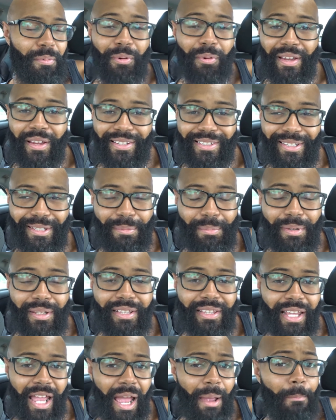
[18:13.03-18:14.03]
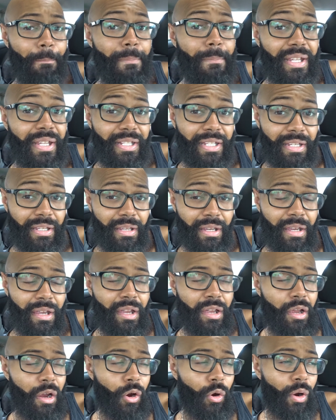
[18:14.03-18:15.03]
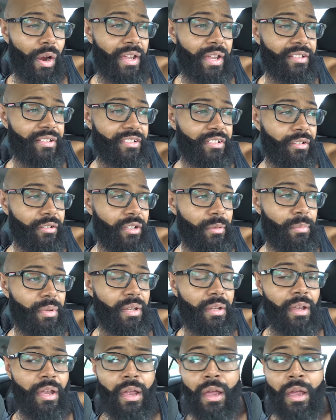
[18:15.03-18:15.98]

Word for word: present, but not many. All right, so let me